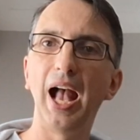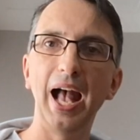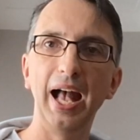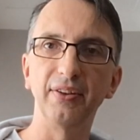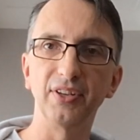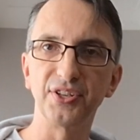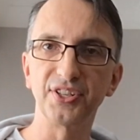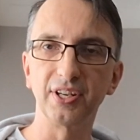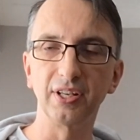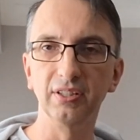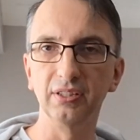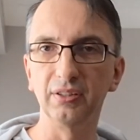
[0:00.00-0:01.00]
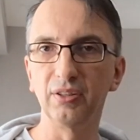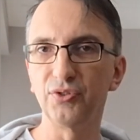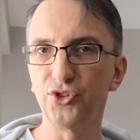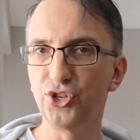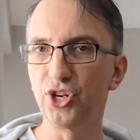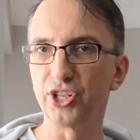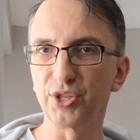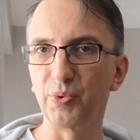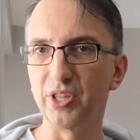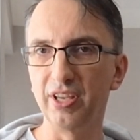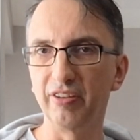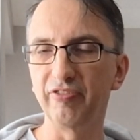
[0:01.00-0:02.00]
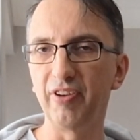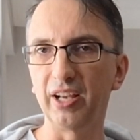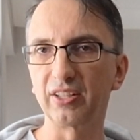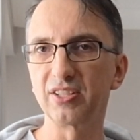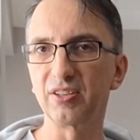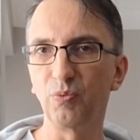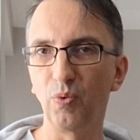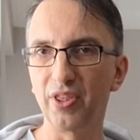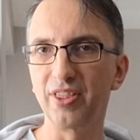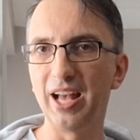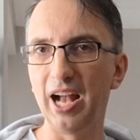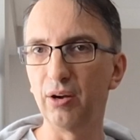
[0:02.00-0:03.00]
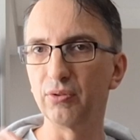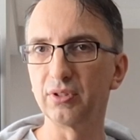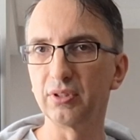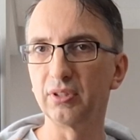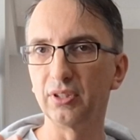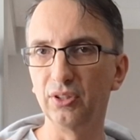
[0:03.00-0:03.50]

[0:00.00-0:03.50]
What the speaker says: and a signal just with the effects without,